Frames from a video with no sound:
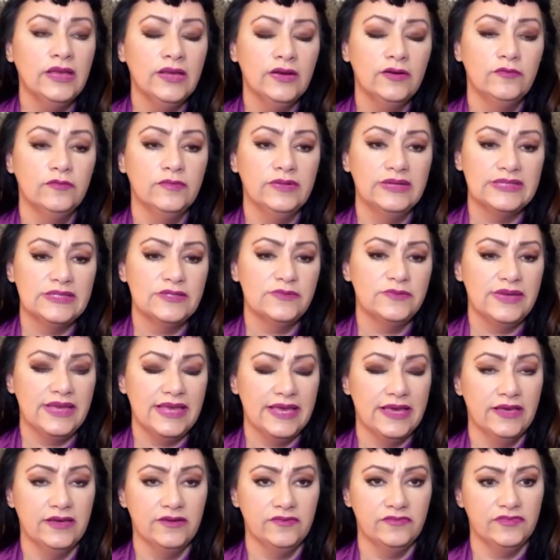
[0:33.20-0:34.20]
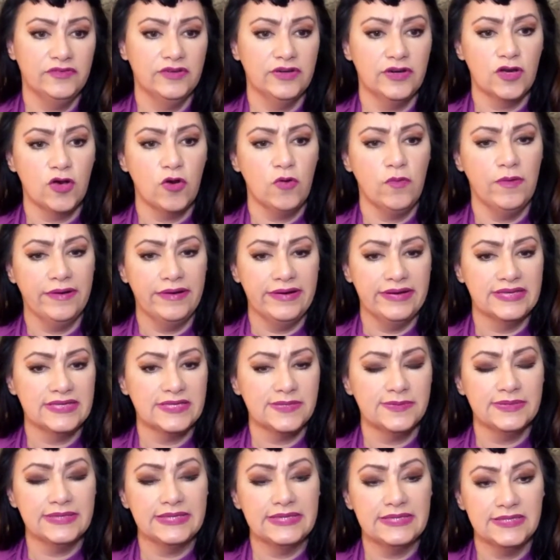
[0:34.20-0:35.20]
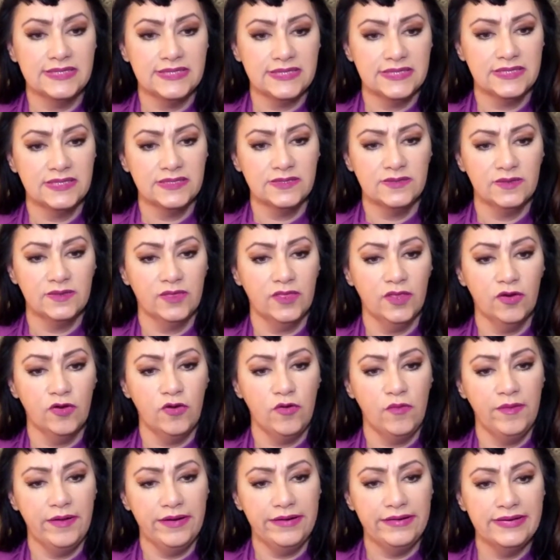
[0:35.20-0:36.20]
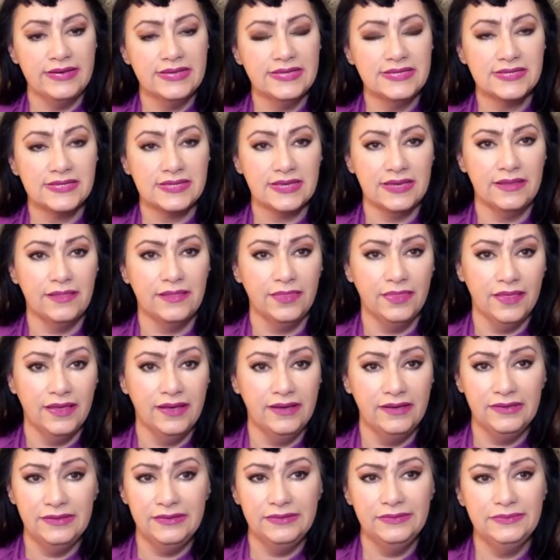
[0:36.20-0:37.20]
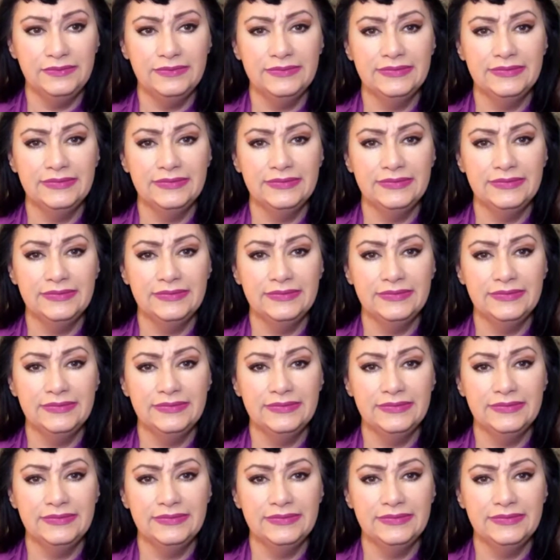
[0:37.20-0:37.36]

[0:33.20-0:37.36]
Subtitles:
What do we have for Aquarius, please? Aquarius in love